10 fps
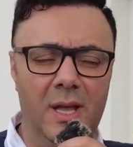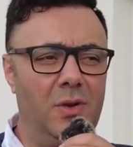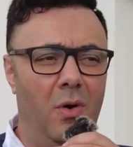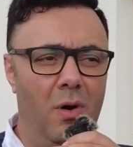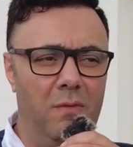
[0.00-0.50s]

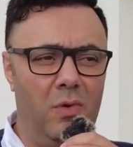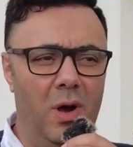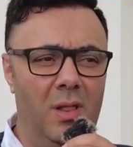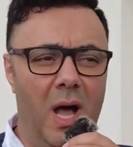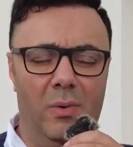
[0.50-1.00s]
So
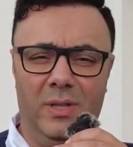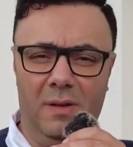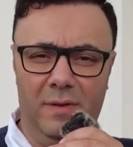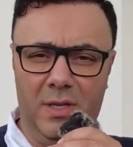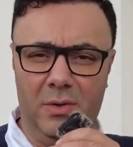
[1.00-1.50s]
overall, I would
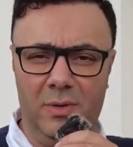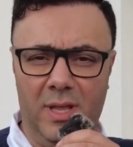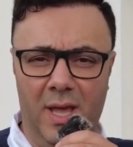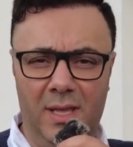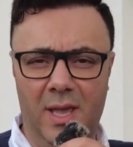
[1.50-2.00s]
definitely do it
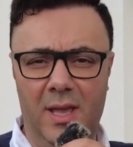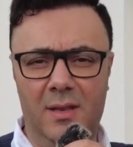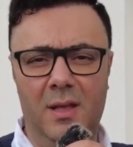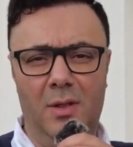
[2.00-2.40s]
again.